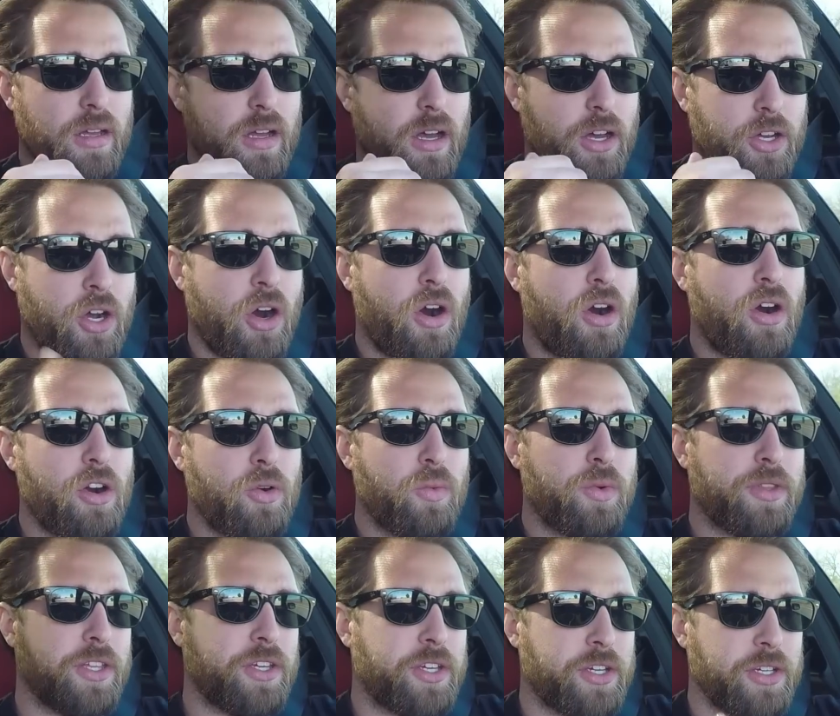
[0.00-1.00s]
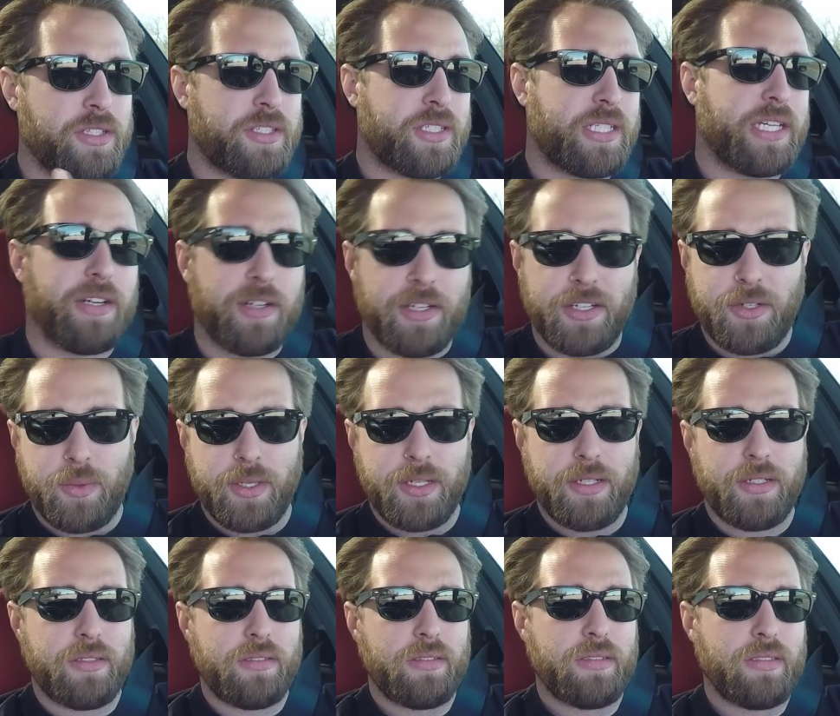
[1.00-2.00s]
a car with a good steering
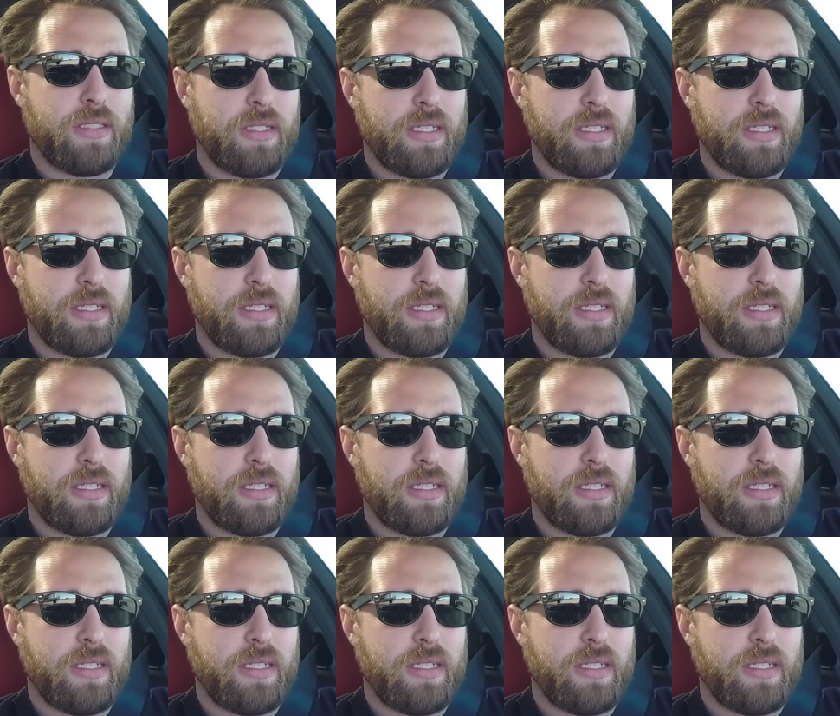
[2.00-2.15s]
wheel